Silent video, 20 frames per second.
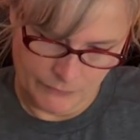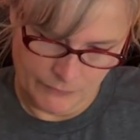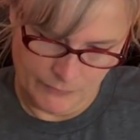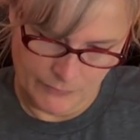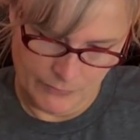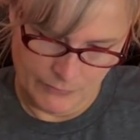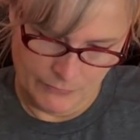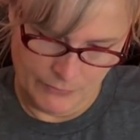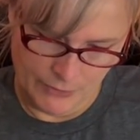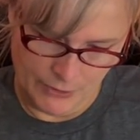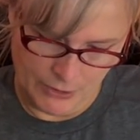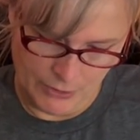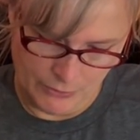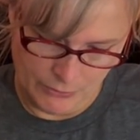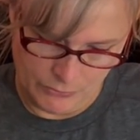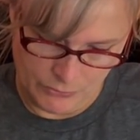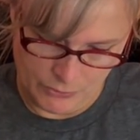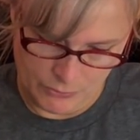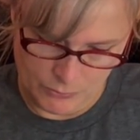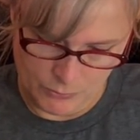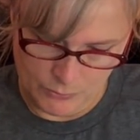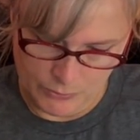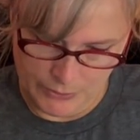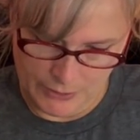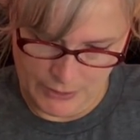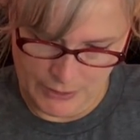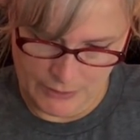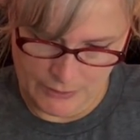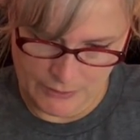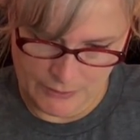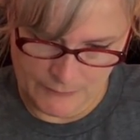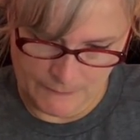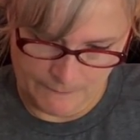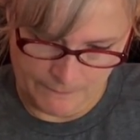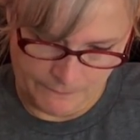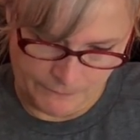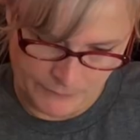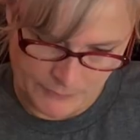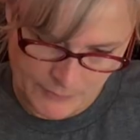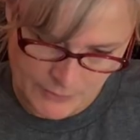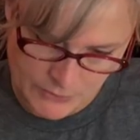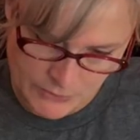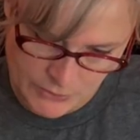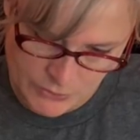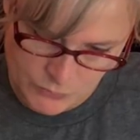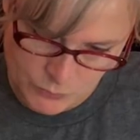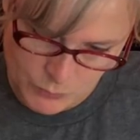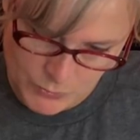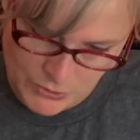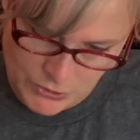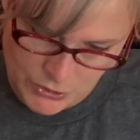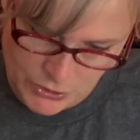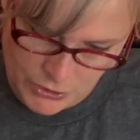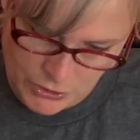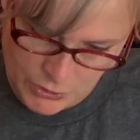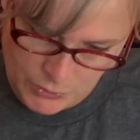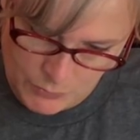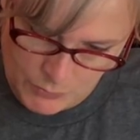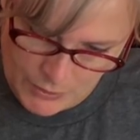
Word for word: You feel all those cool things? It says, wishing you